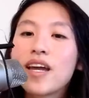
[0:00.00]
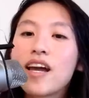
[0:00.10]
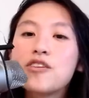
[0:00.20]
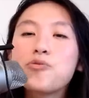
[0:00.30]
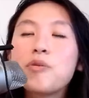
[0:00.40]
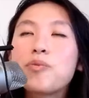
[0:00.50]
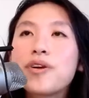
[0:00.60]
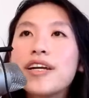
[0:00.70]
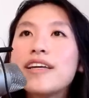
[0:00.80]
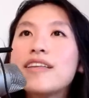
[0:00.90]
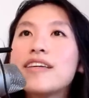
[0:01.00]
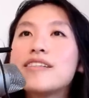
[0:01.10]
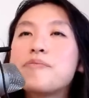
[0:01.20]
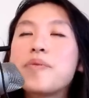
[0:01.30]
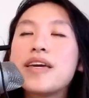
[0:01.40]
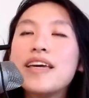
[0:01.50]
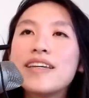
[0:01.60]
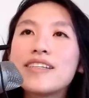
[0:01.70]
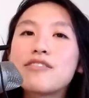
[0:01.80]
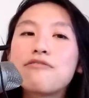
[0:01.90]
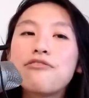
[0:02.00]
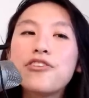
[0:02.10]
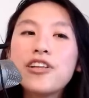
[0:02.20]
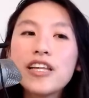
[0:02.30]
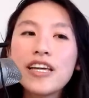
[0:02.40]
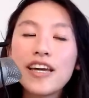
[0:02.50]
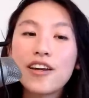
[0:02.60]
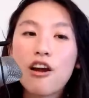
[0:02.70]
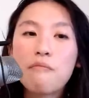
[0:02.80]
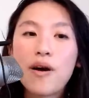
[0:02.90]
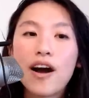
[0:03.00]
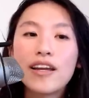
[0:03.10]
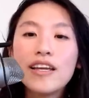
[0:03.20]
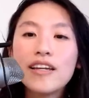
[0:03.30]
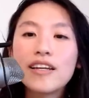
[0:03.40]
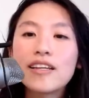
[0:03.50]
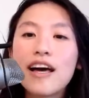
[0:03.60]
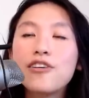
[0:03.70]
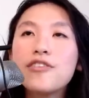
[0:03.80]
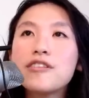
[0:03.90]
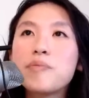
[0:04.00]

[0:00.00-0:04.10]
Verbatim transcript: As we bring this peace fully in our body and allow this